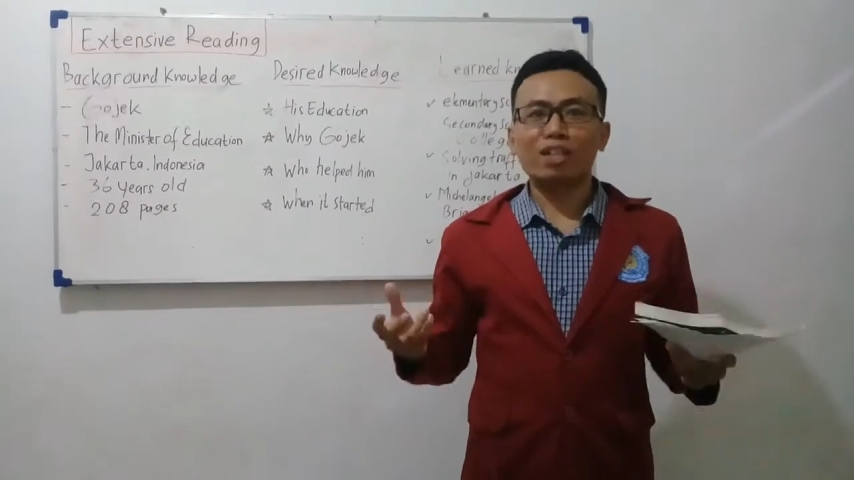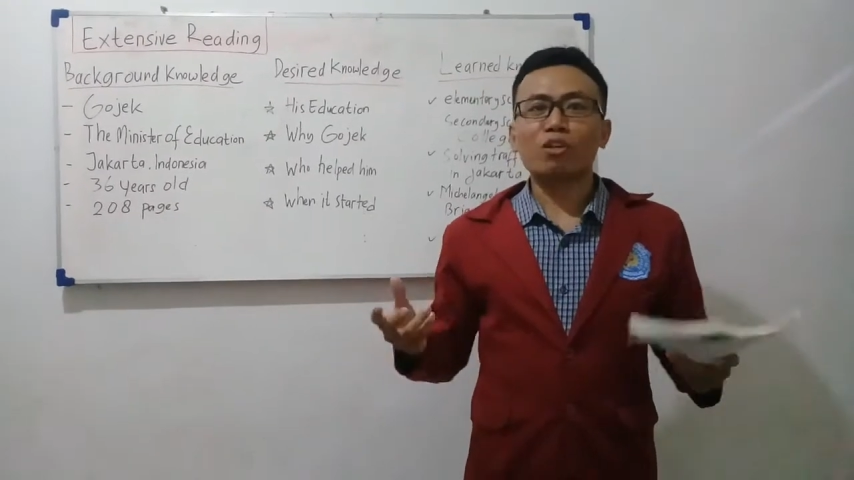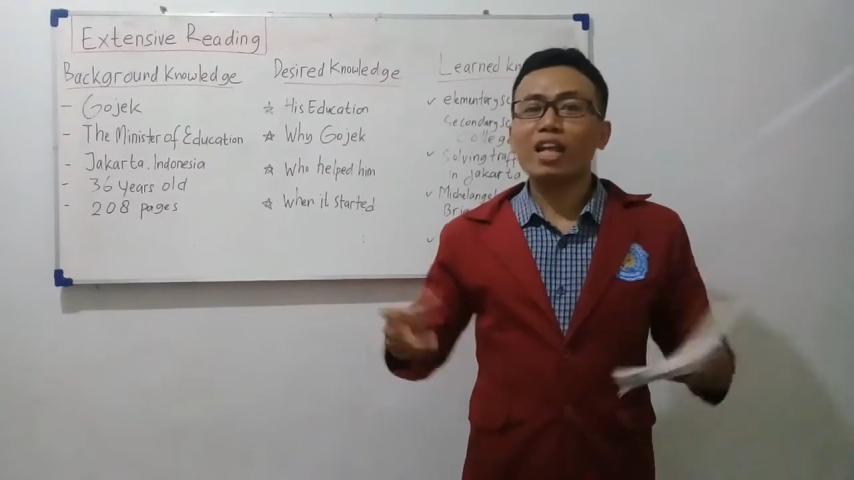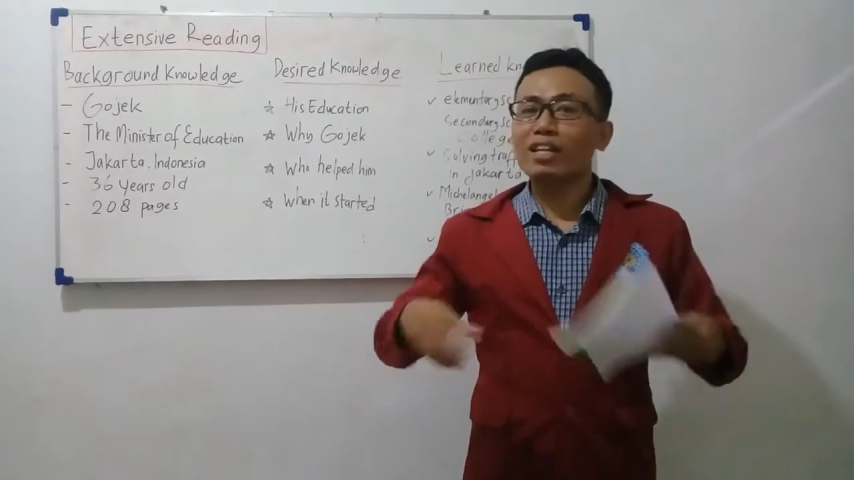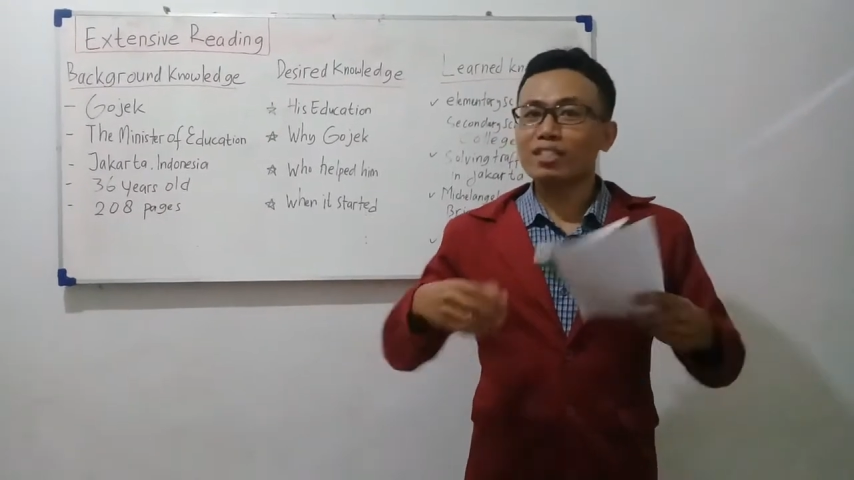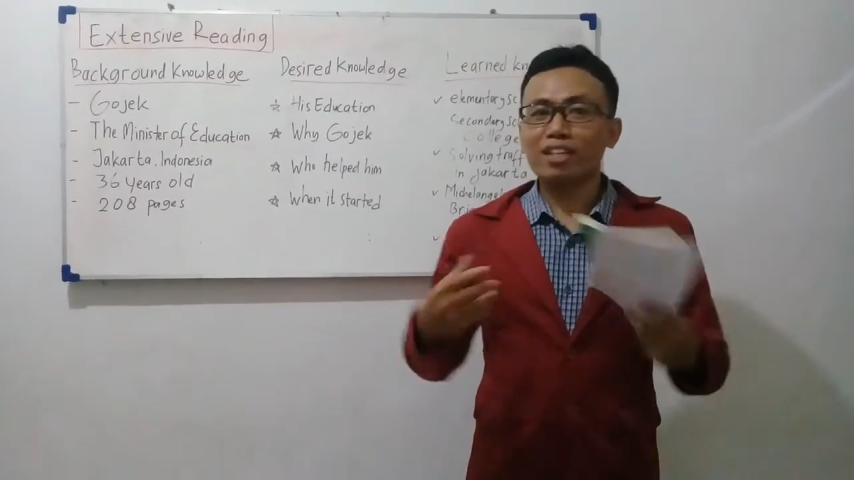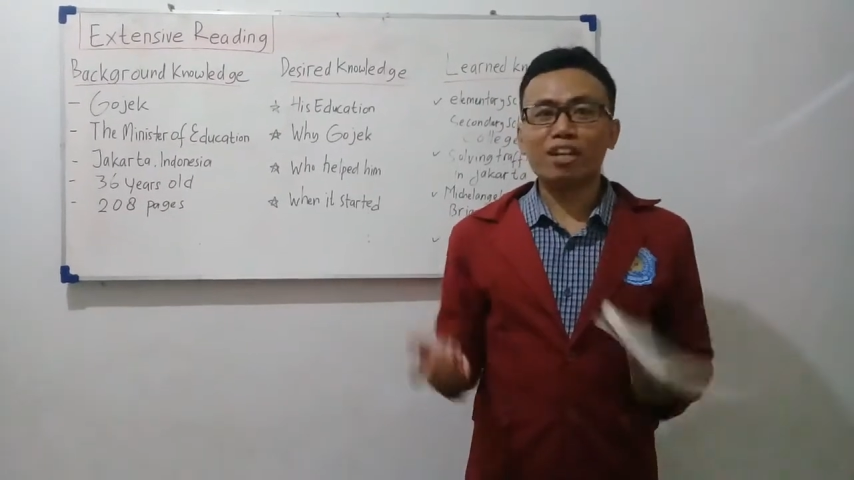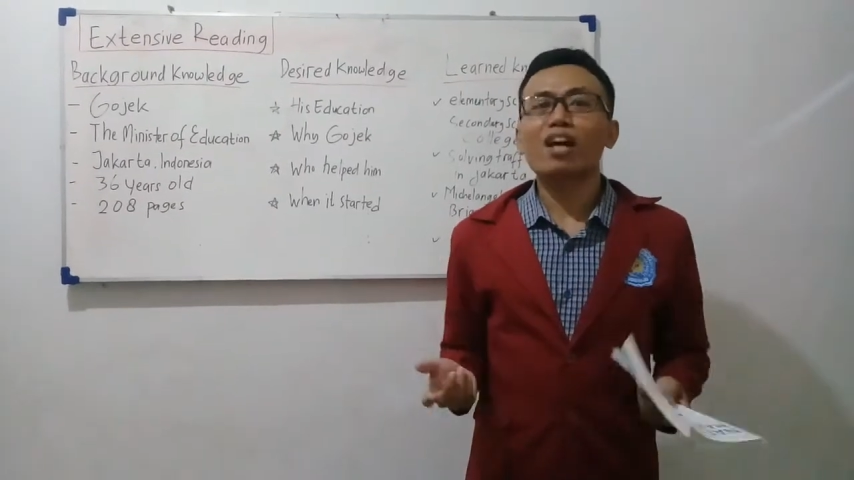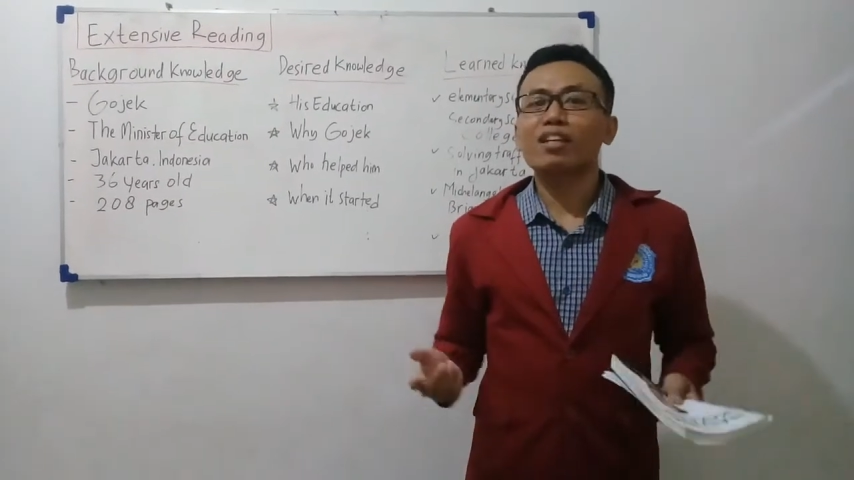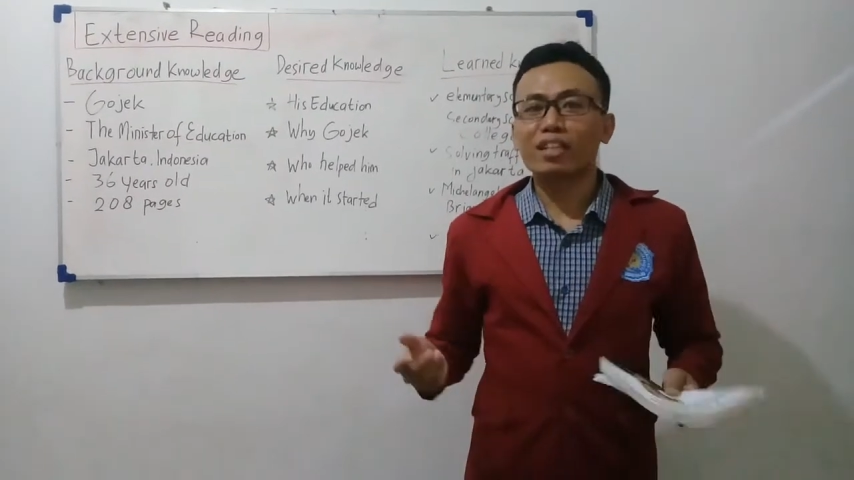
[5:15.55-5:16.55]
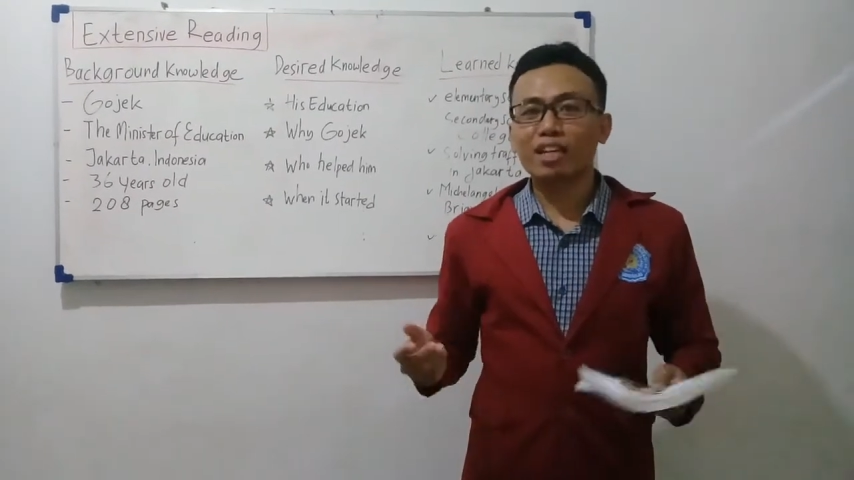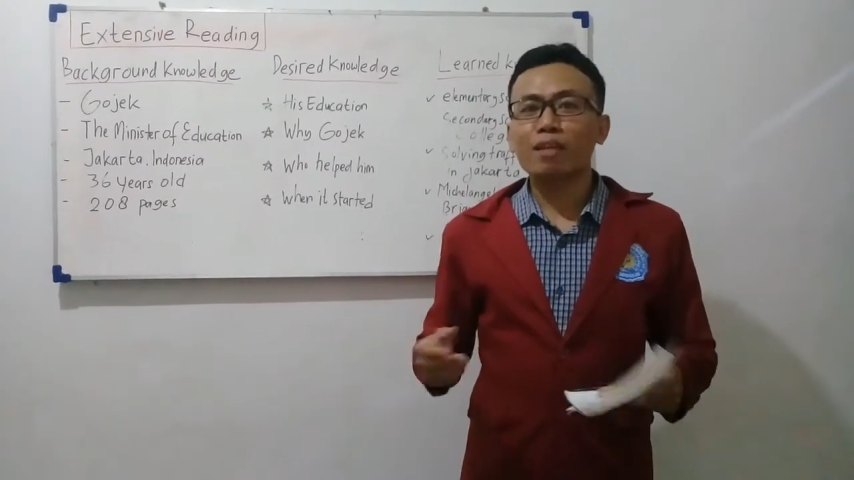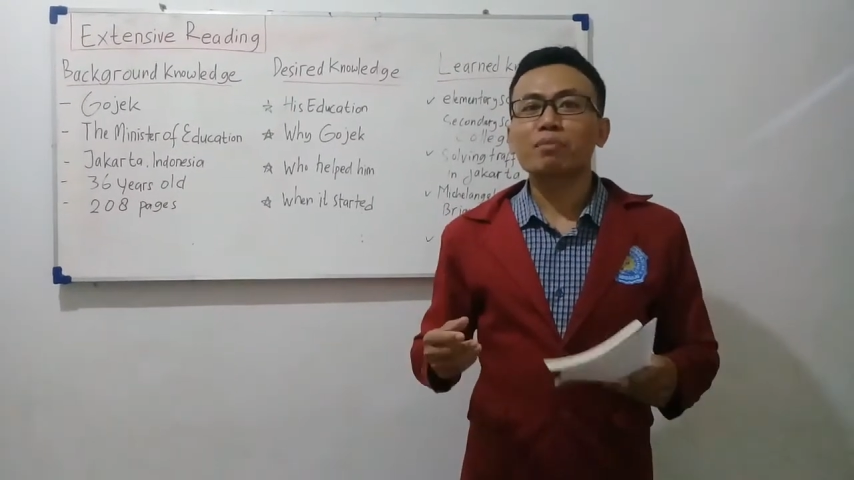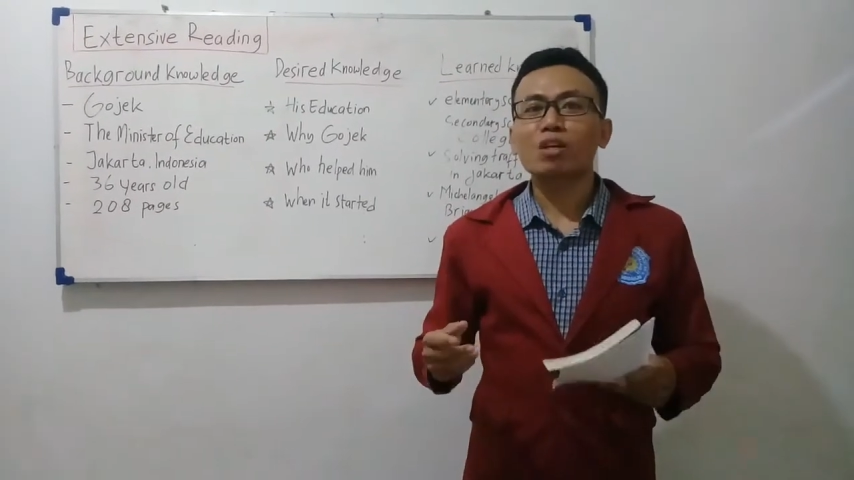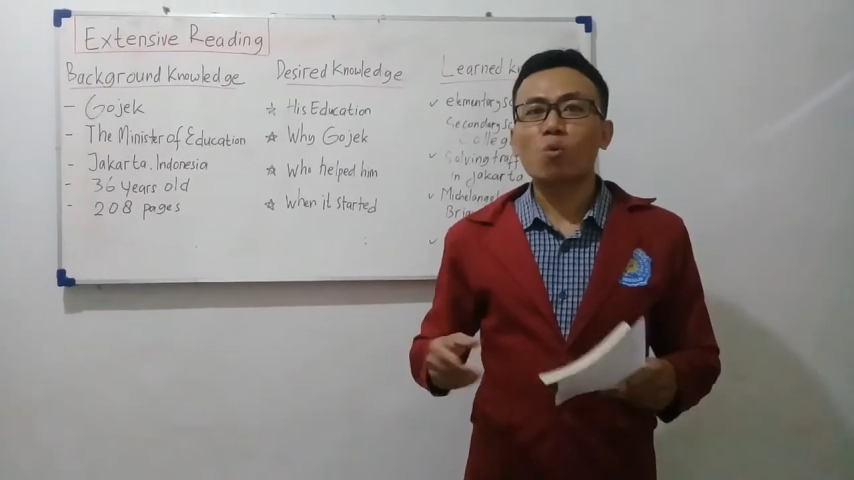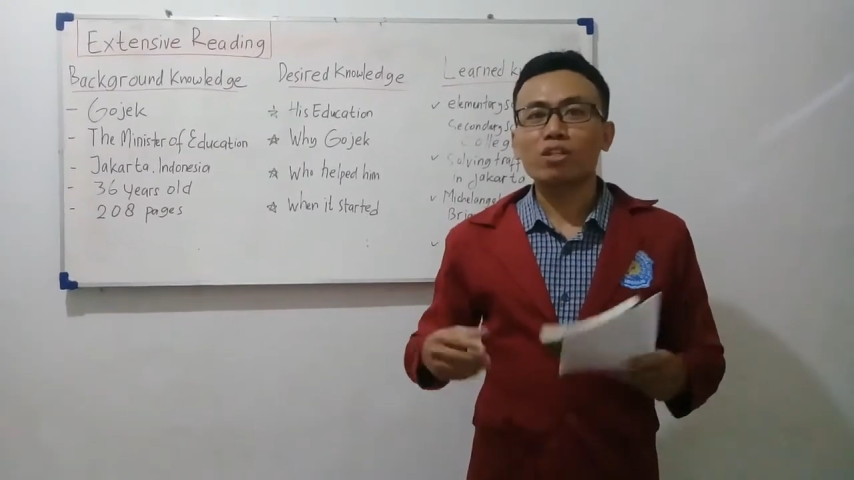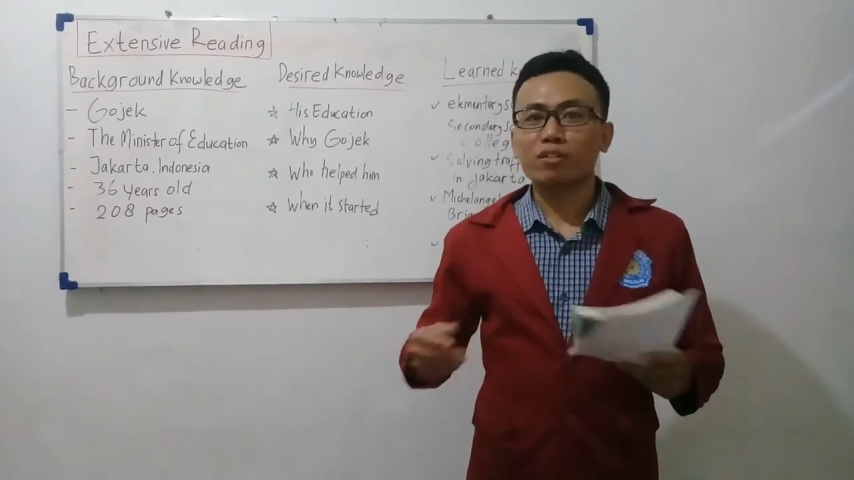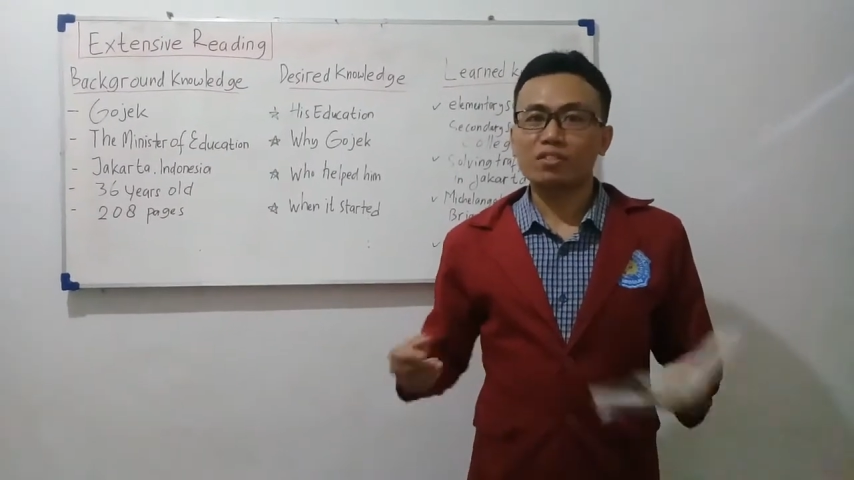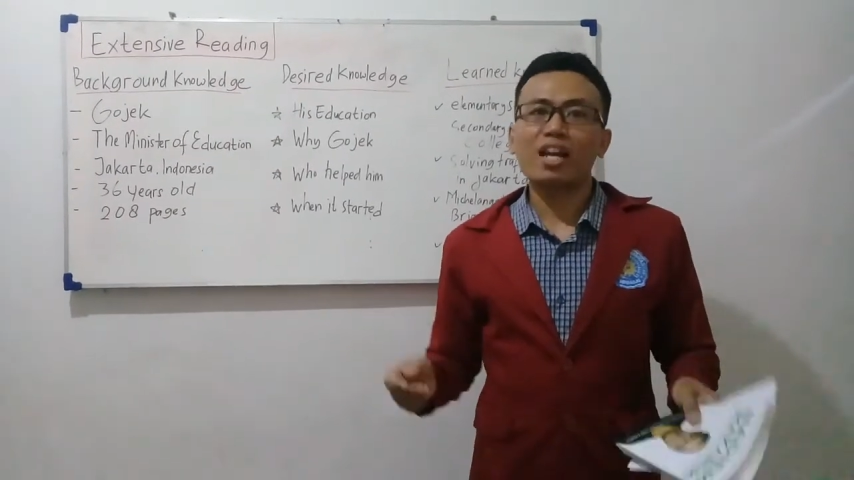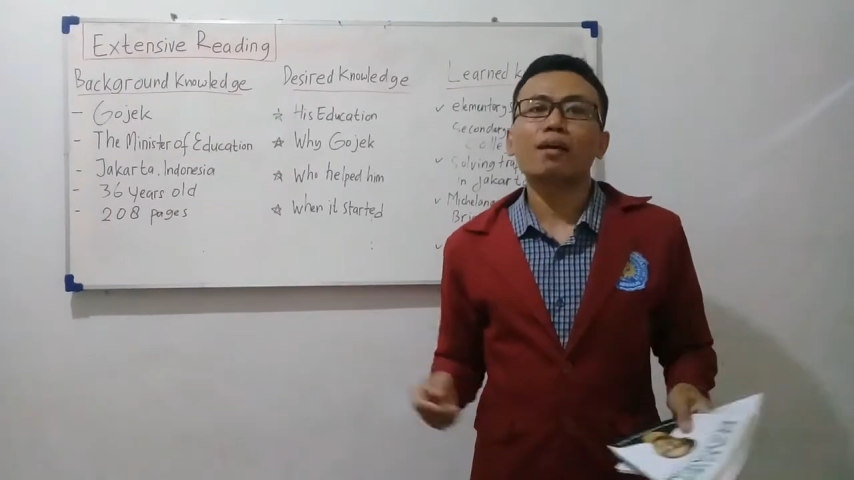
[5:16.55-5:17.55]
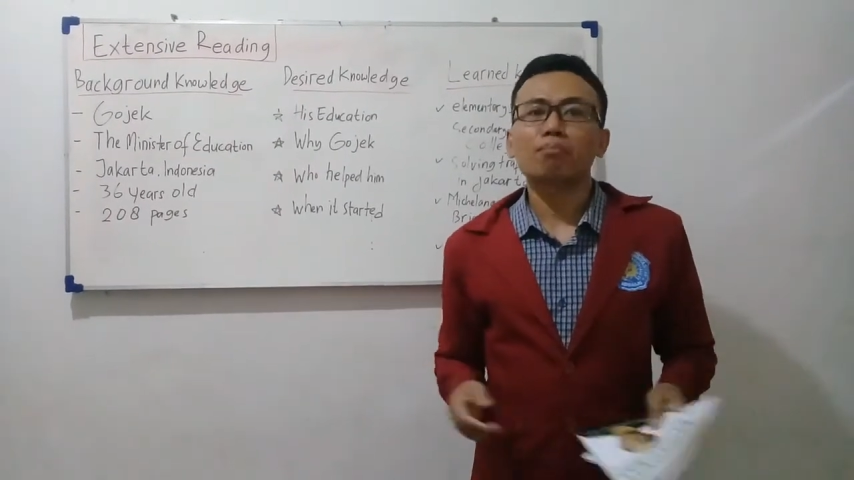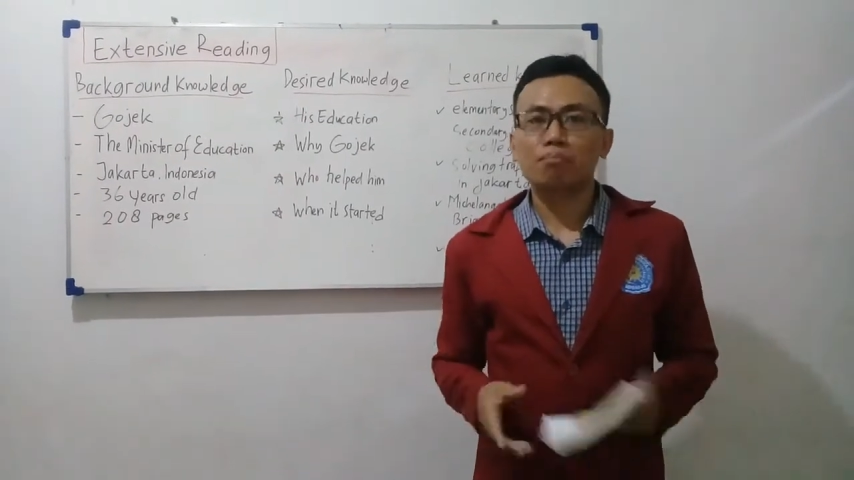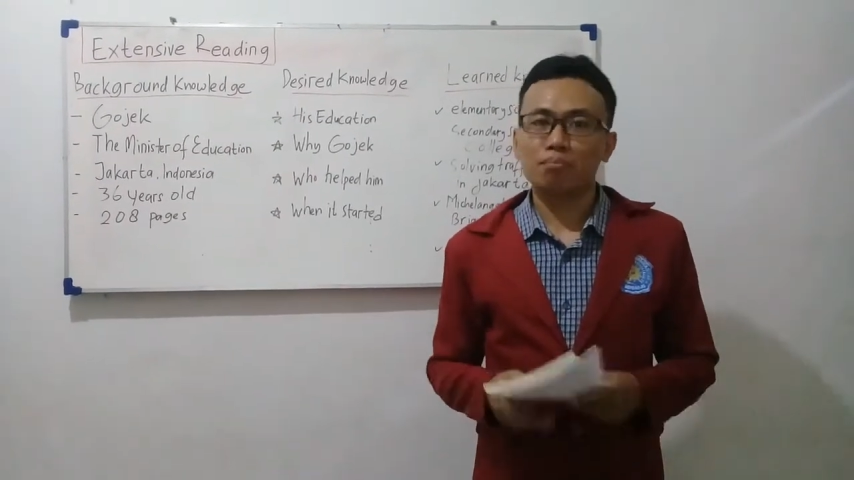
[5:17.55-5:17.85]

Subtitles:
without understanding the content, can be a waste of time.